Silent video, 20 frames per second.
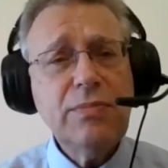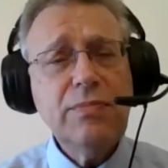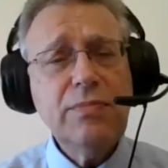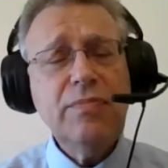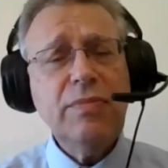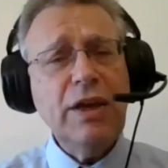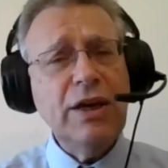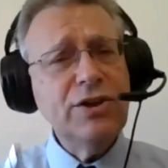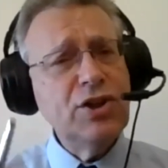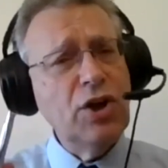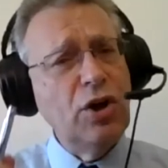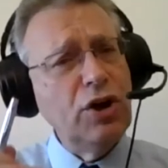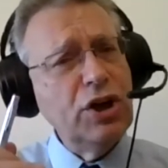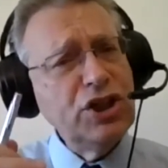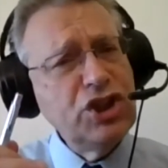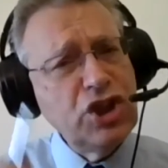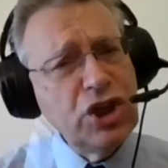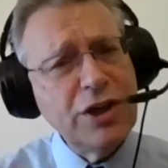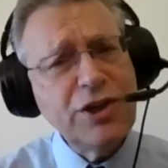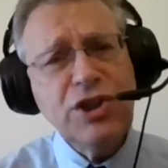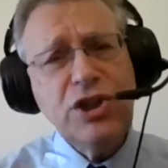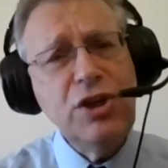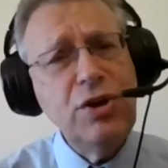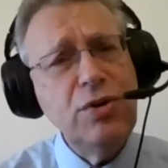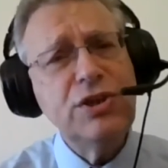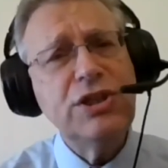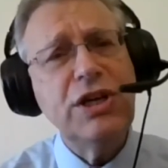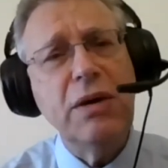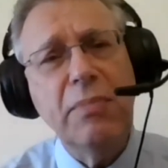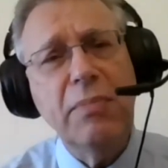So just
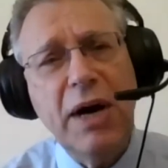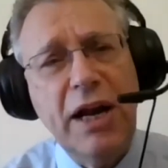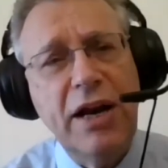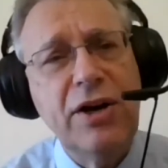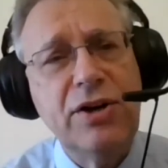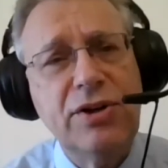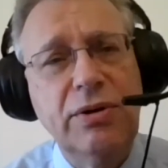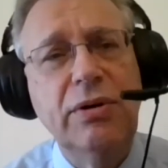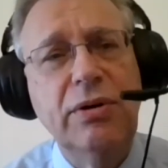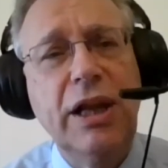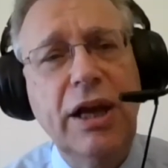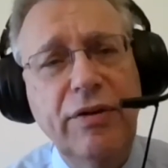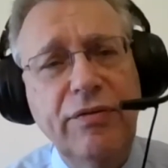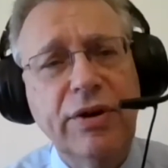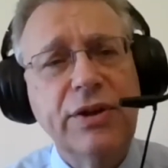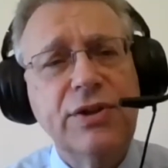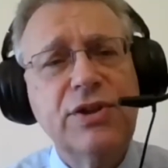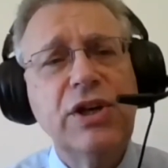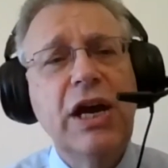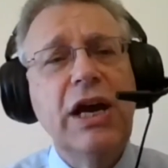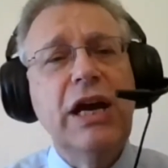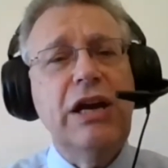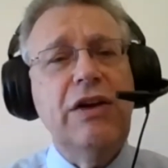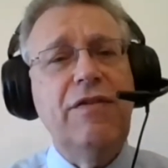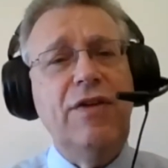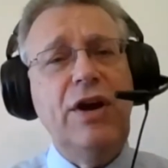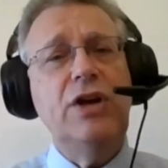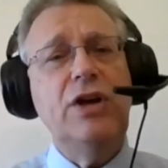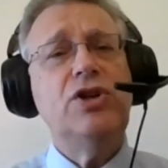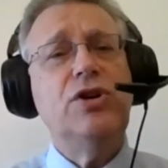using monetary levers
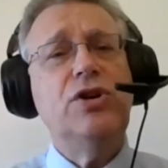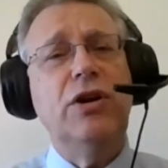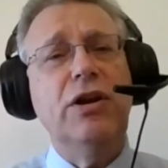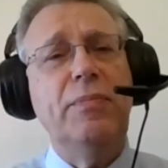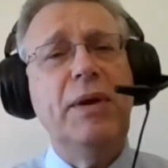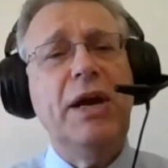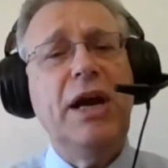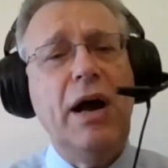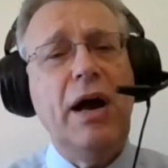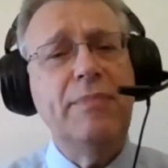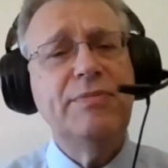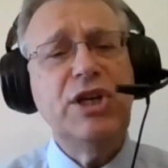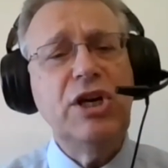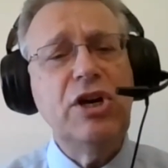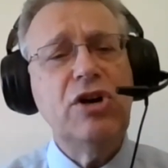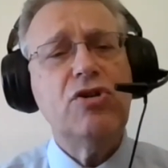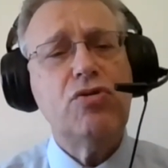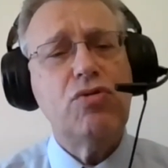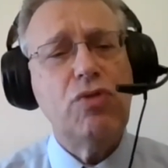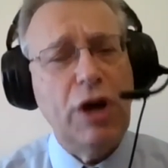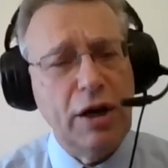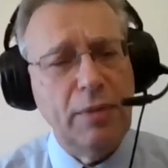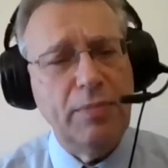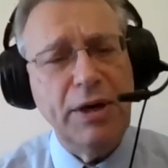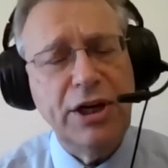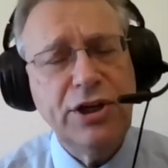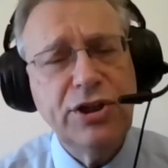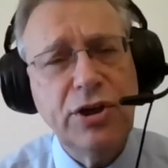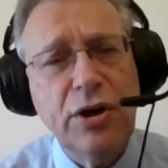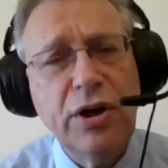eventually becomes incredibly
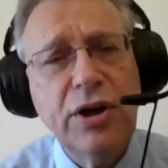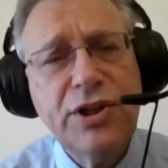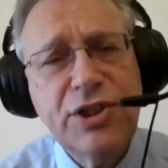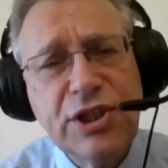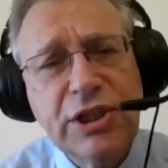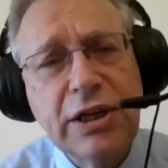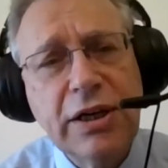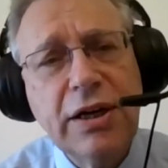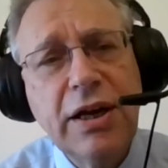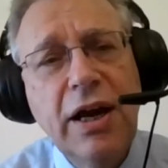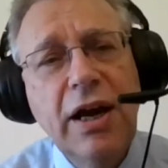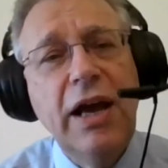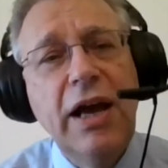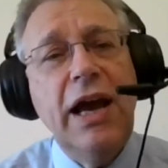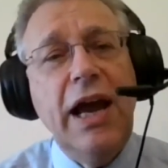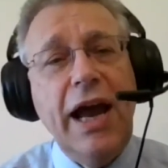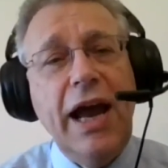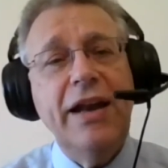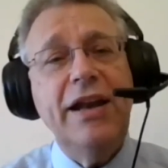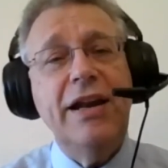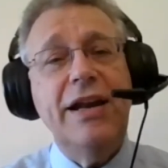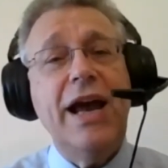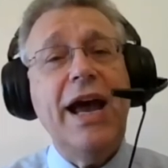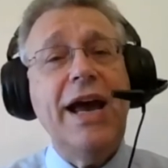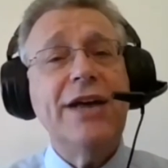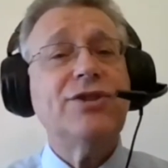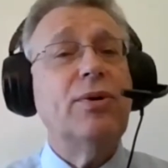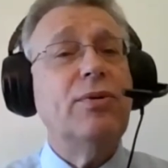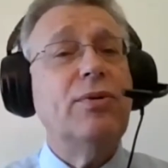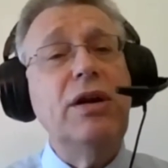toxic. And it has
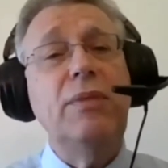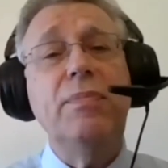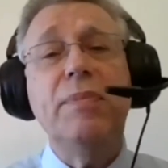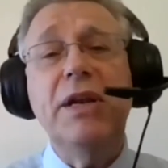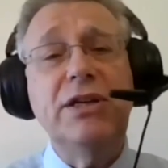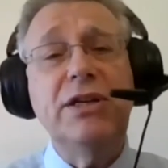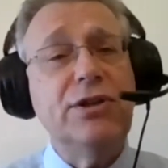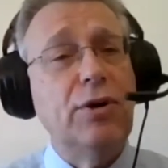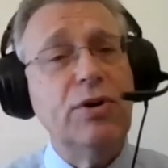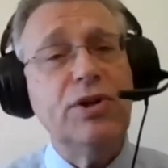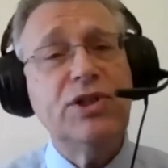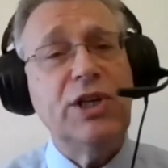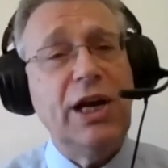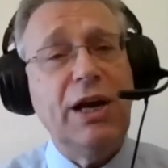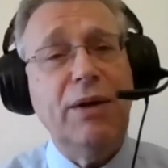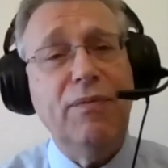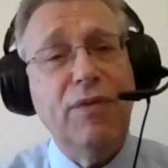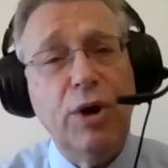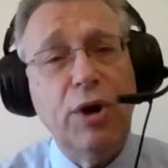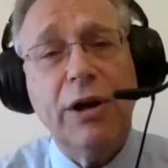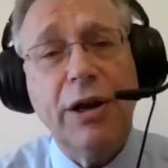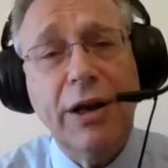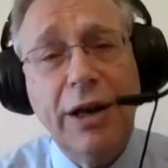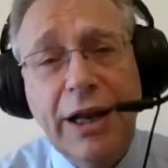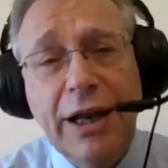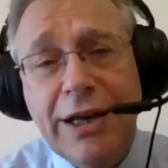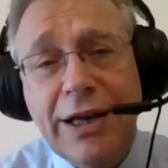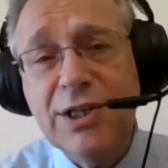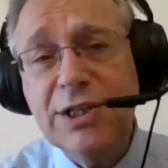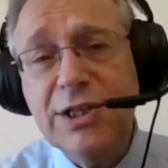already been toxic for at
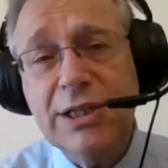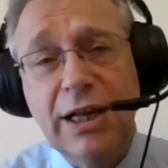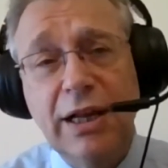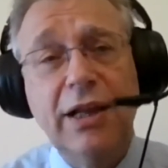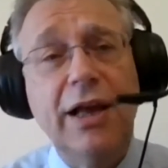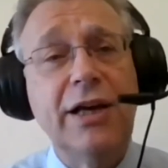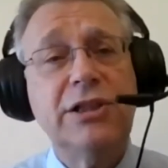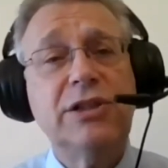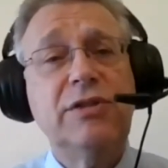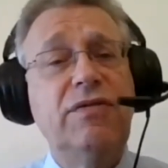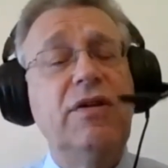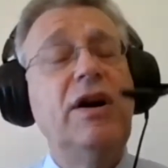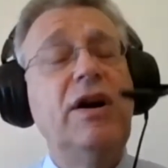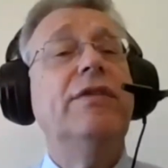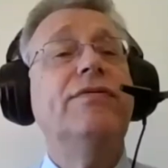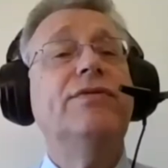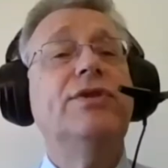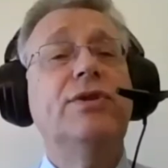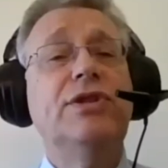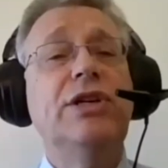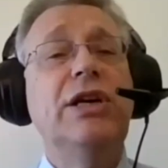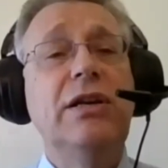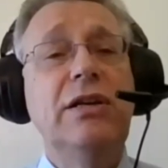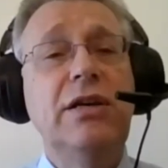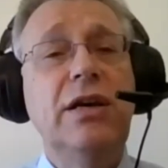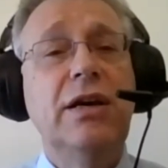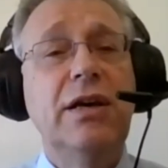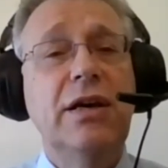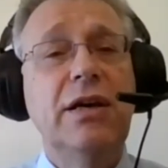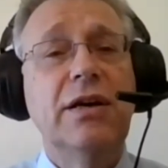least the last 5 to 10
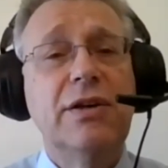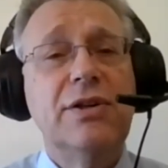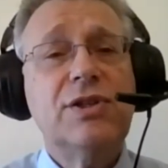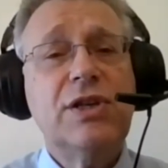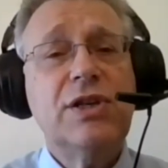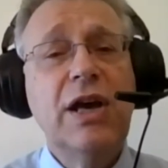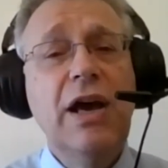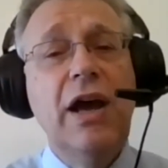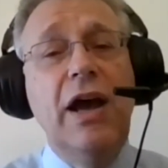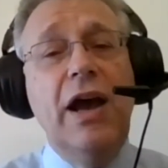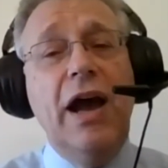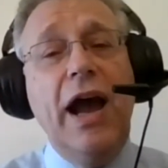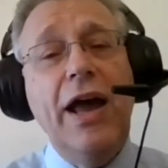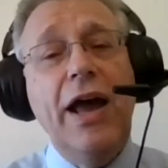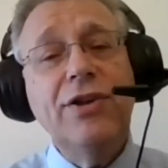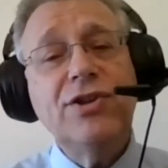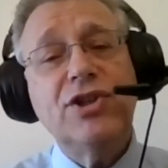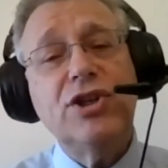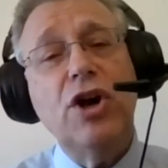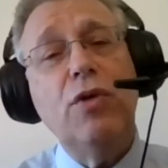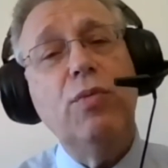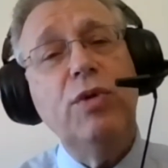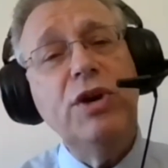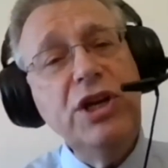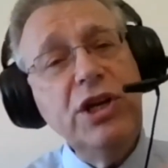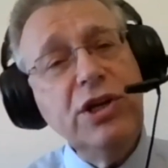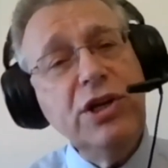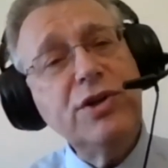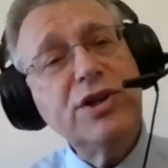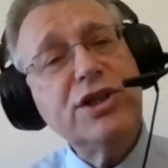years. And so we need to
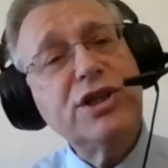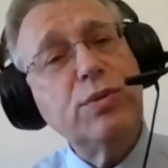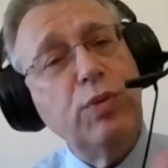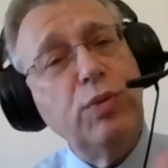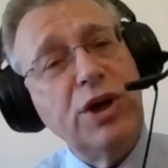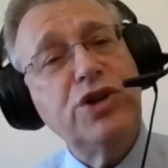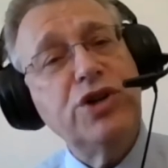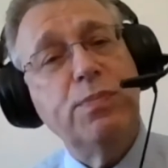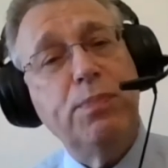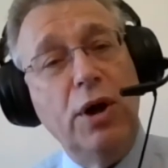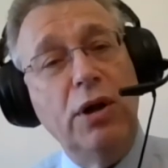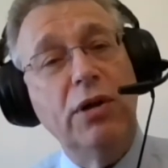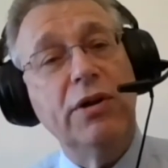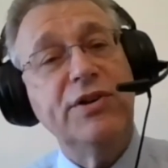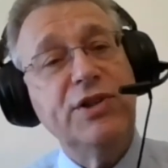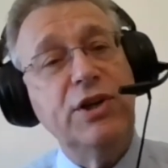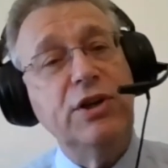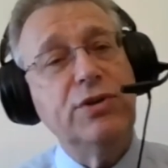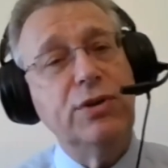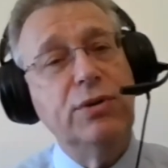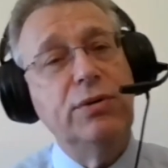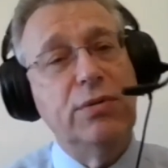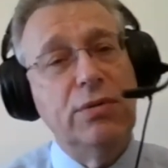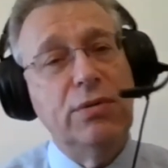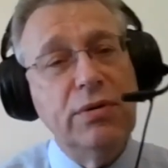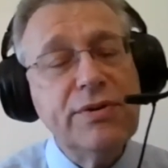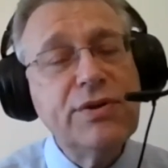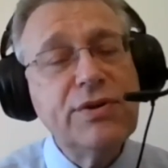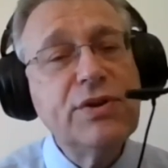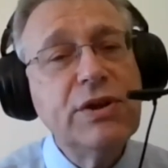switch policy
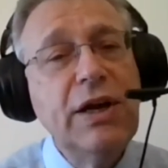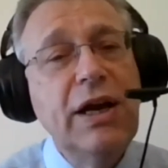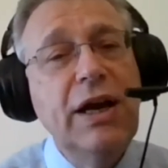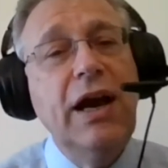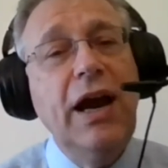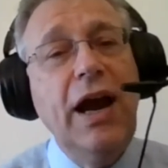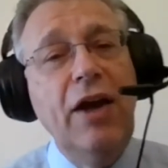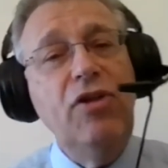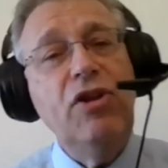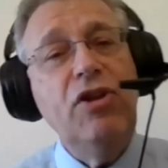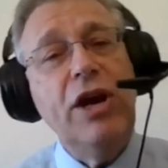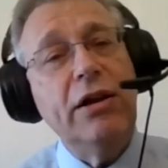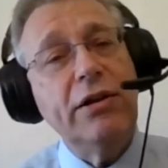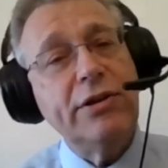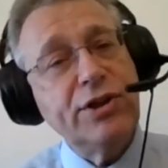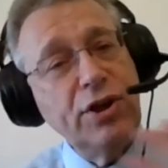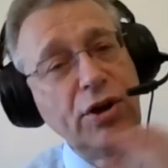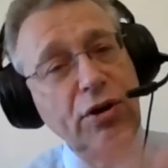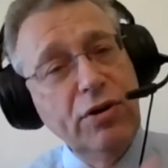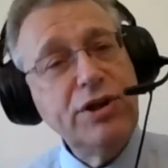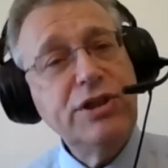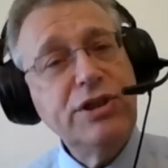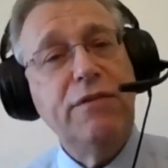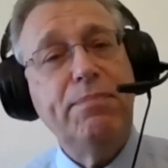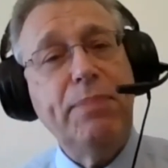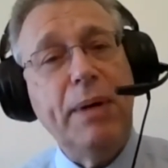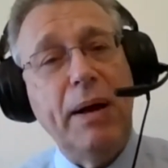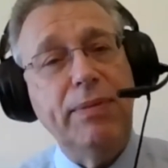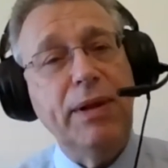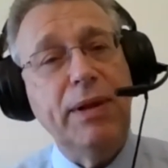tools. And the alternative
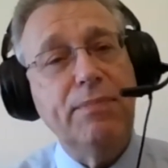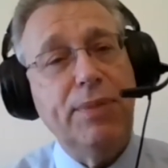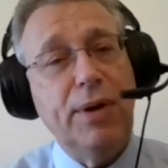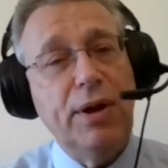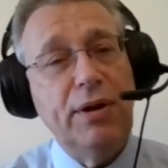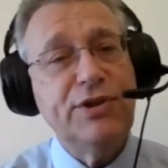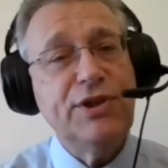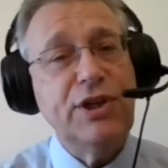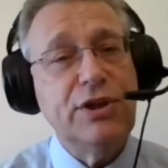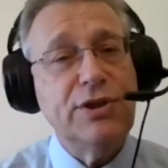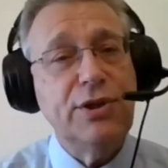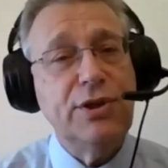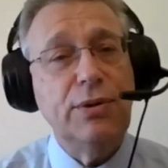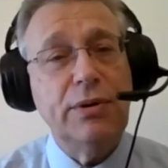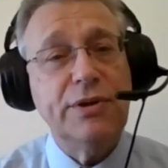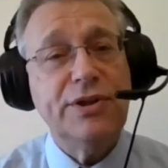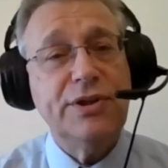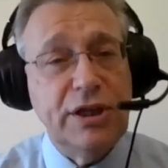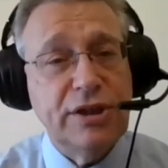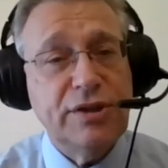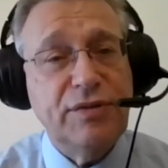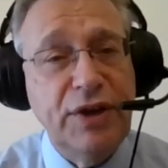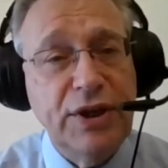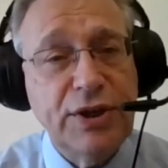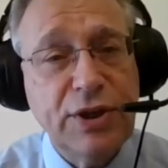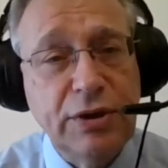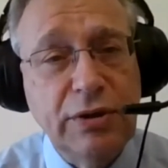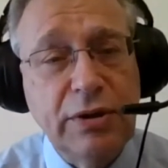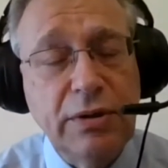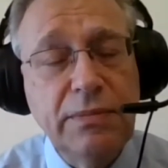public policy tools is fiscal.